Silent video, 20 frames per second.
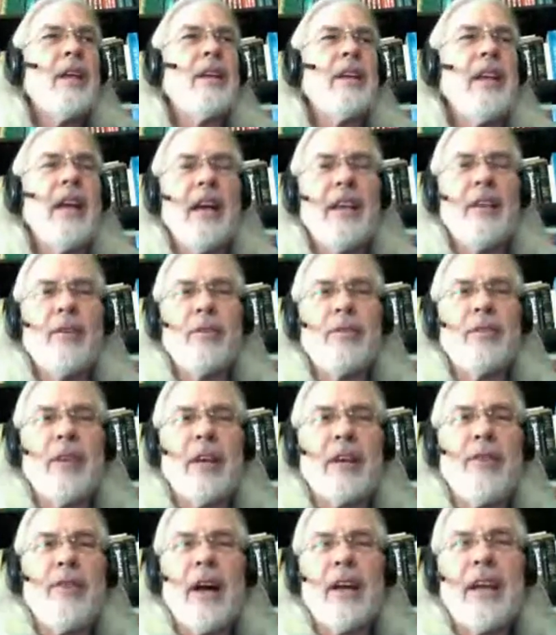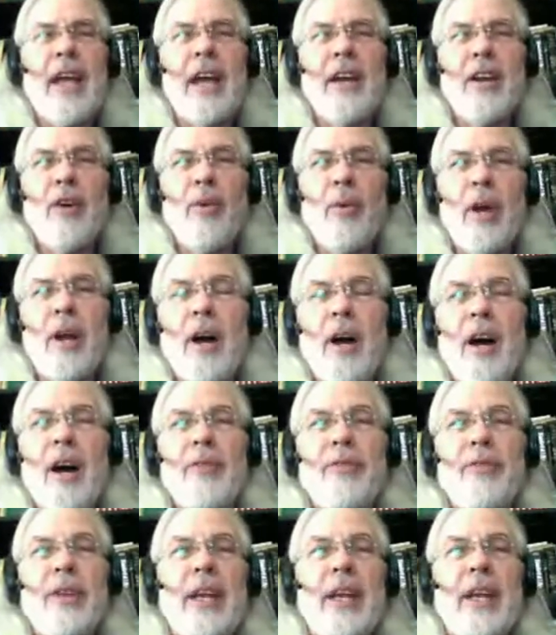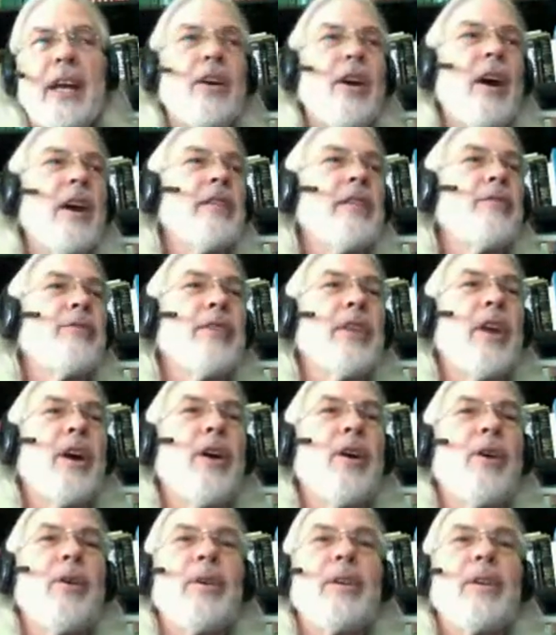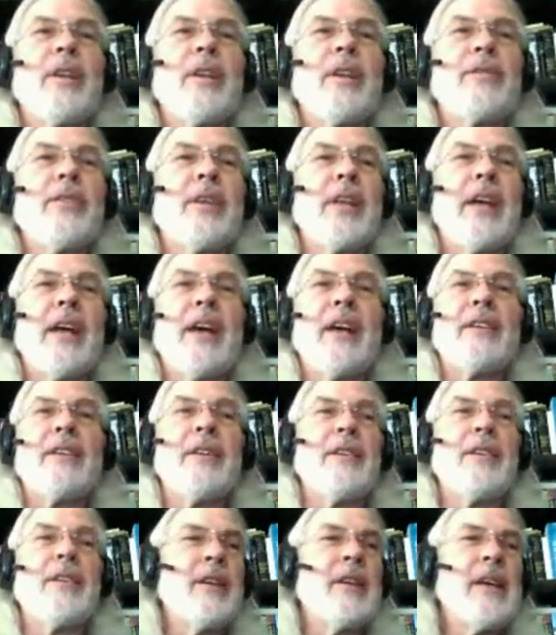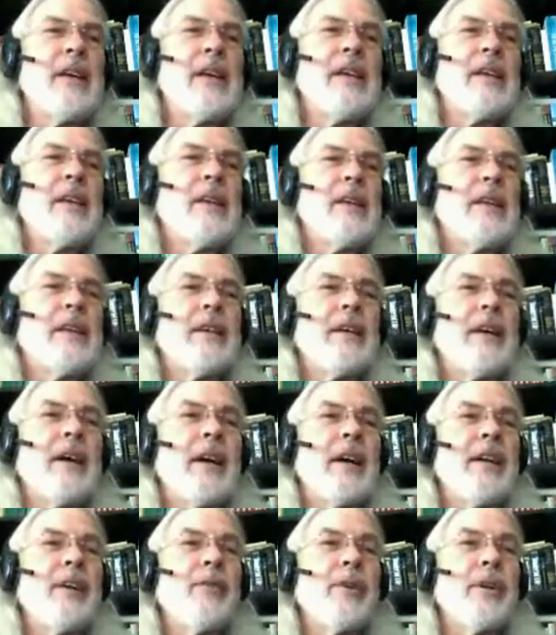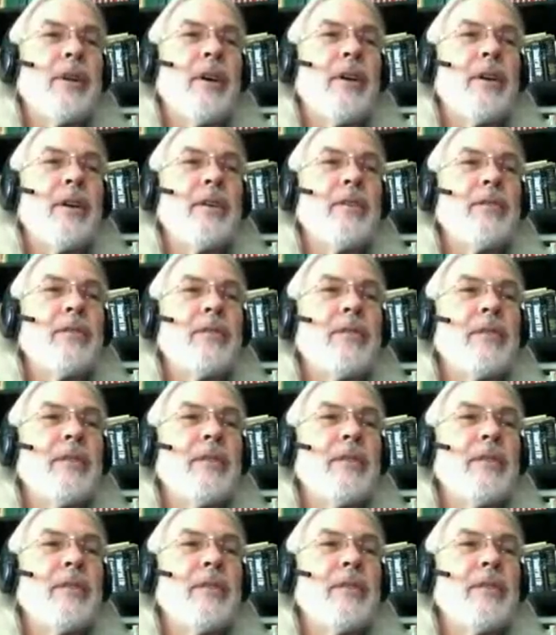yeah, there was like a volcano went off and they got caught in the flow and this and that. And here we go.